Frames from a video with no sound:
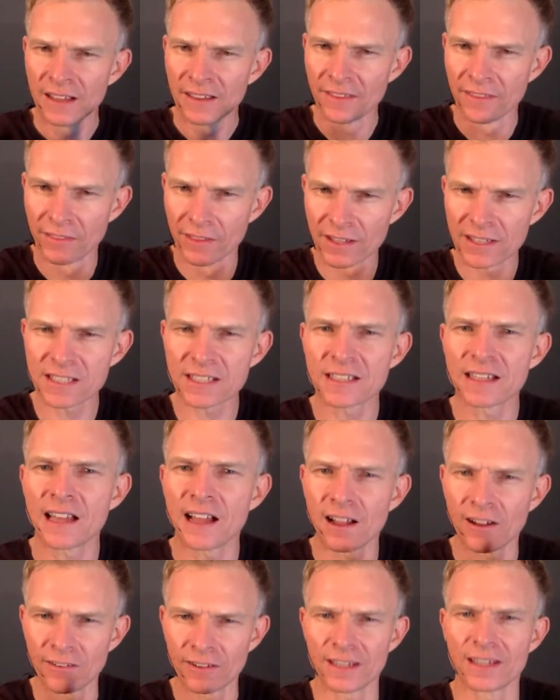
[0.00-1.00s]
This
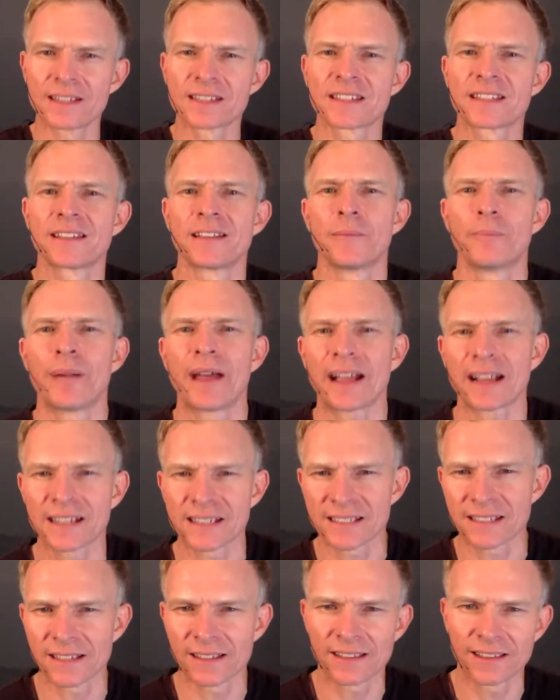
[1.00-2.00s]
now is the
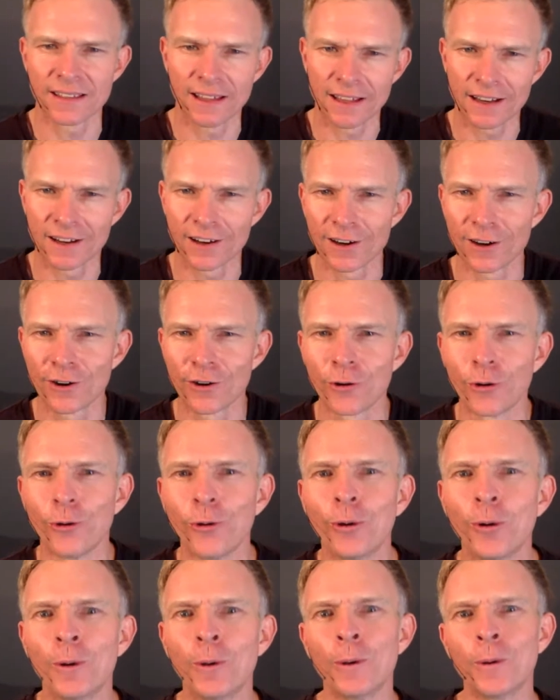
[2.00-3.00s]
Baxter Theatre
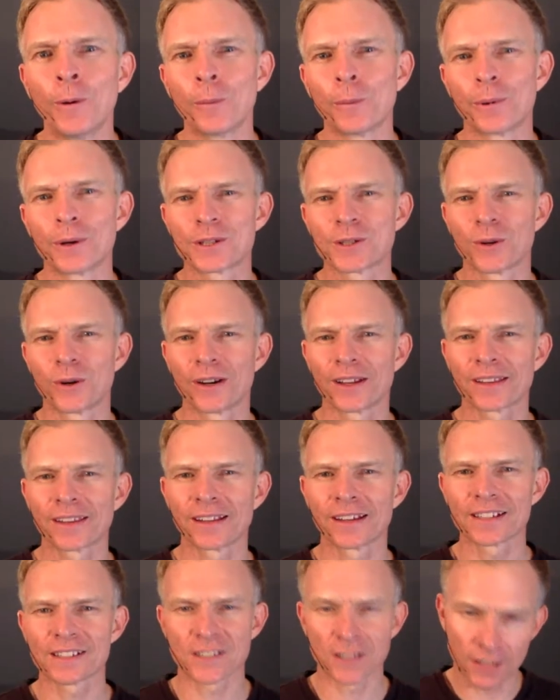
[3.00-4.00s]
or Pretoria
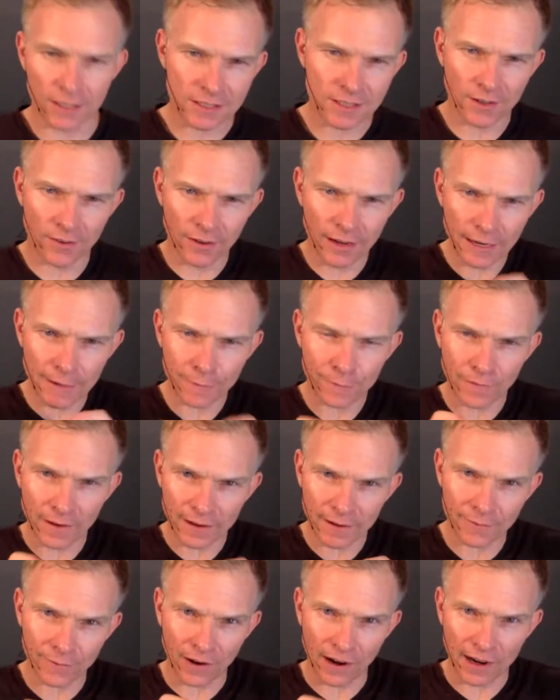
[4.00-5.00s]
Theatre, so it's a really fun
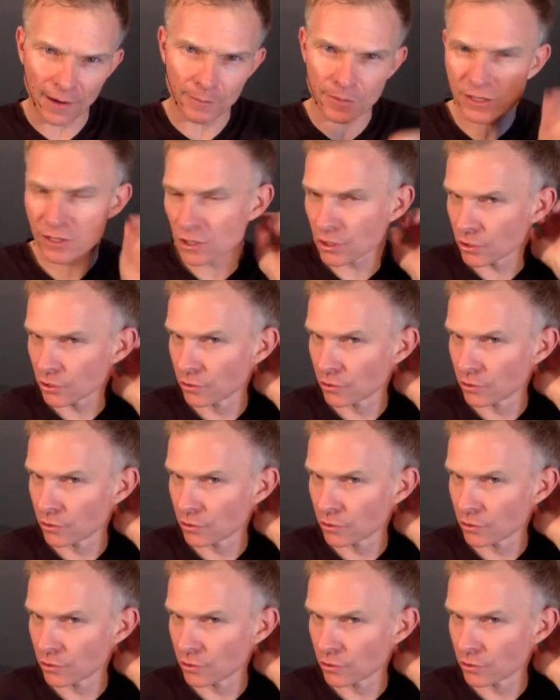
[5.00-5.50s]
environment to